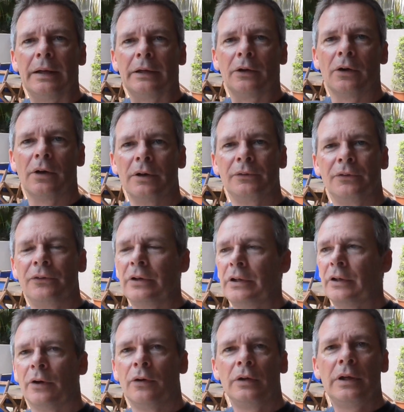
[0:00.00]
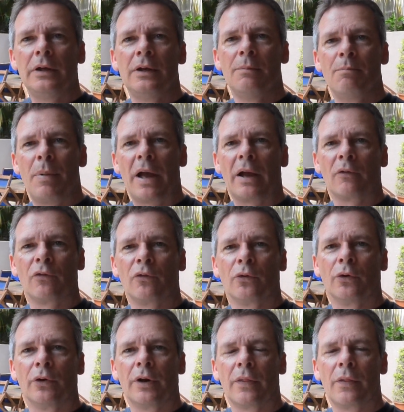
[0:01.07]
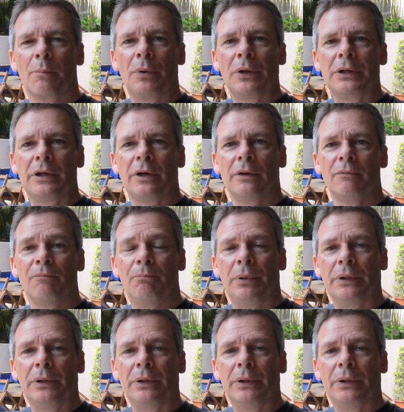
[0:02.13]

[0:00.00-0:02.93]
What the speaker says: guys, Dino here, back for another video.